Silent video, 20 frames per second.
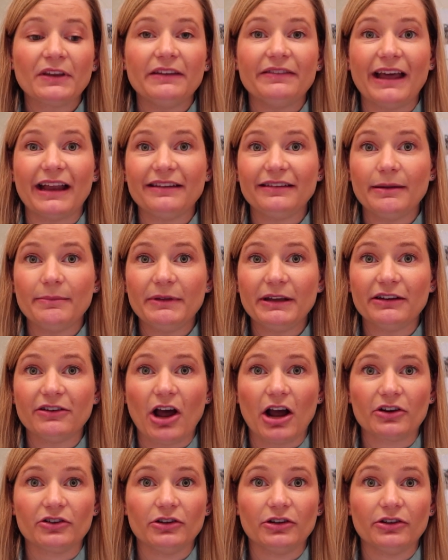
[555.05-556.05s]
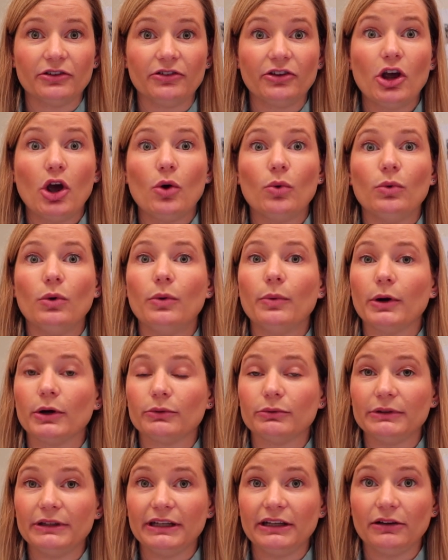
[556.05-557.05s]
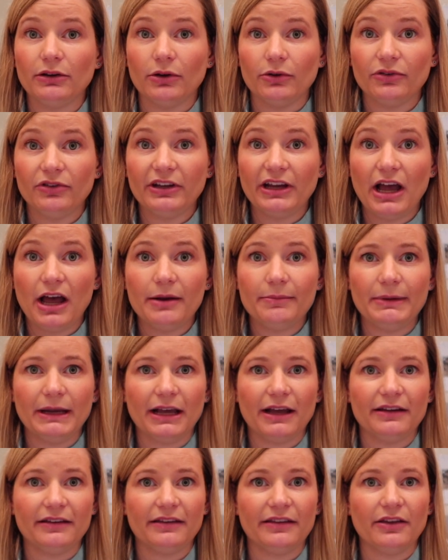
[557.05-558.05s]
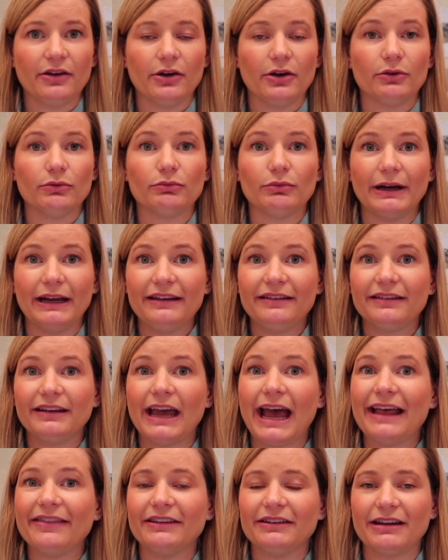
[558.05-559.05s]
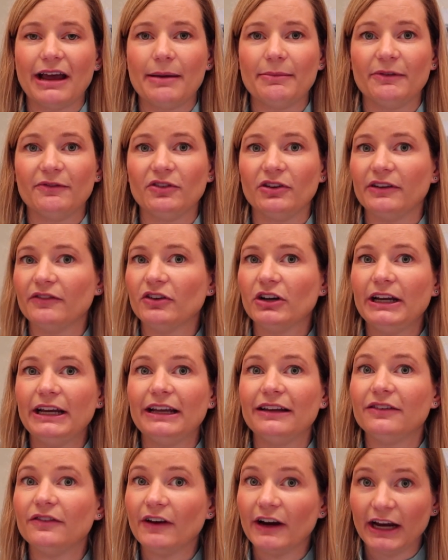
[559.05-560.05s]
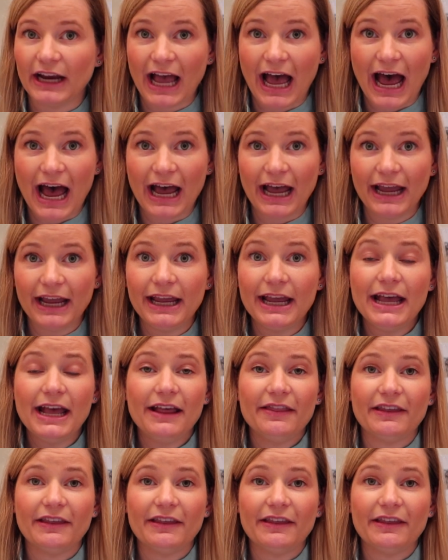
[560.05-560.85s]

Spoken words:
That's something doctors will work really closely on because the risk at the time of delivery is very high